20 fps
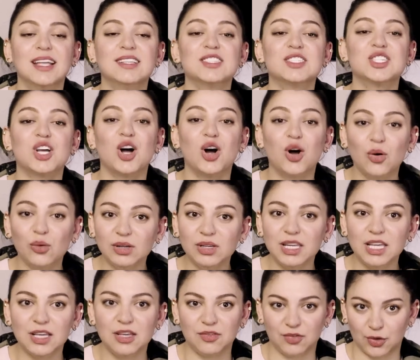and
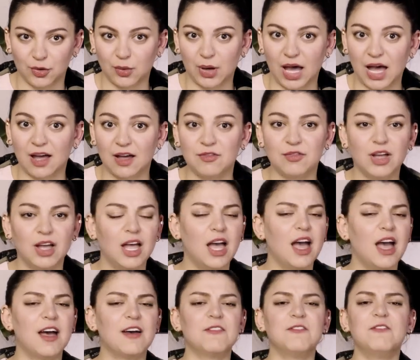only if you have
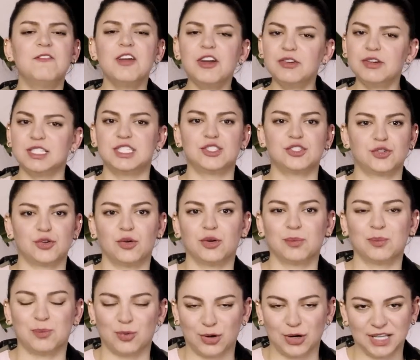a very
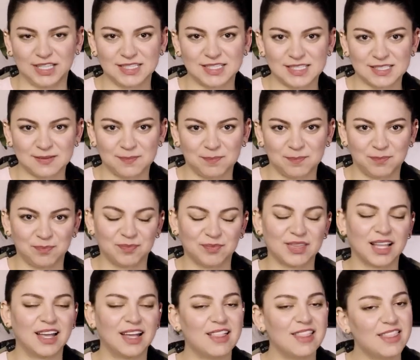strong point.
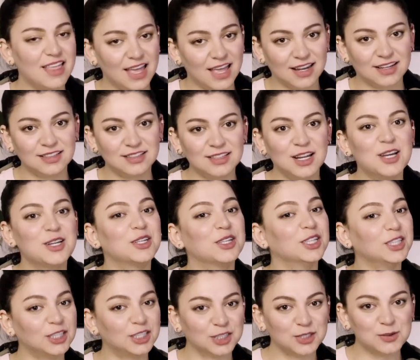Then,
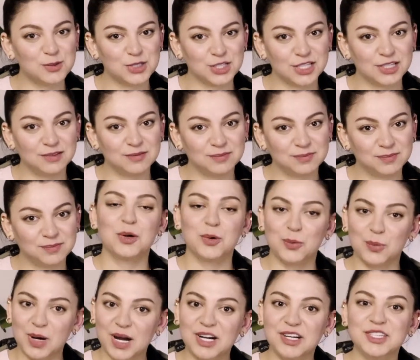conclusion,
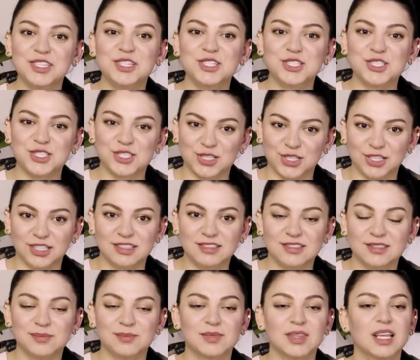where you
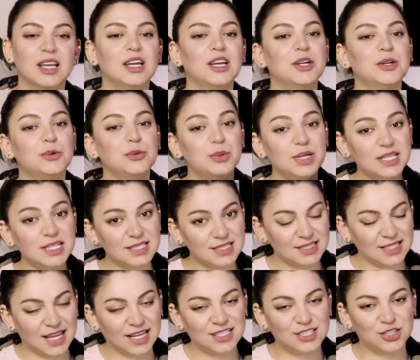should
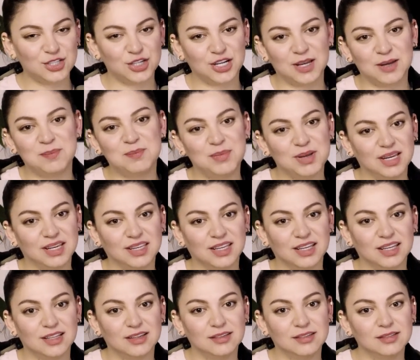restate your
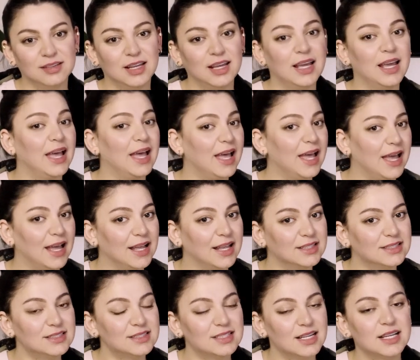opinion
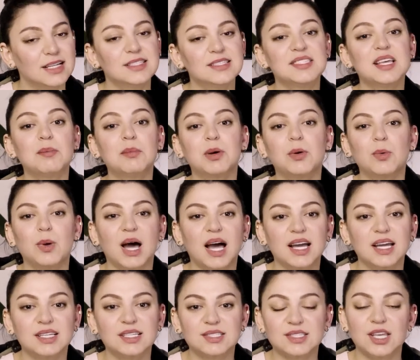and
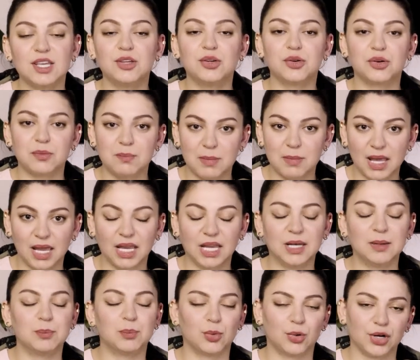summarize your
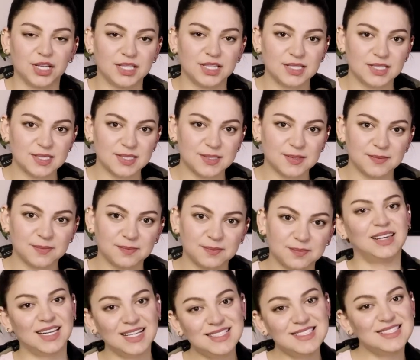main points.
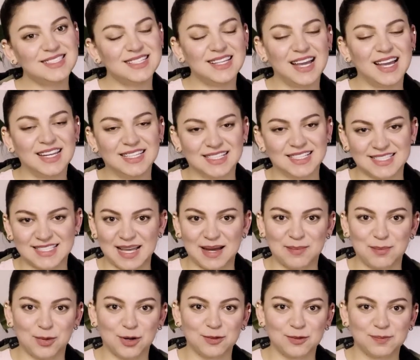Let's see an
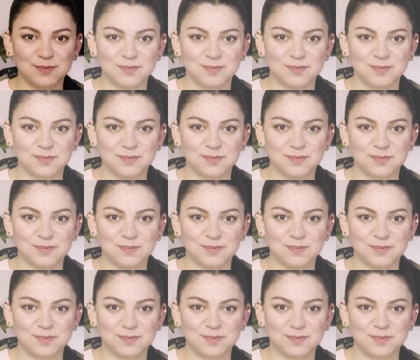example.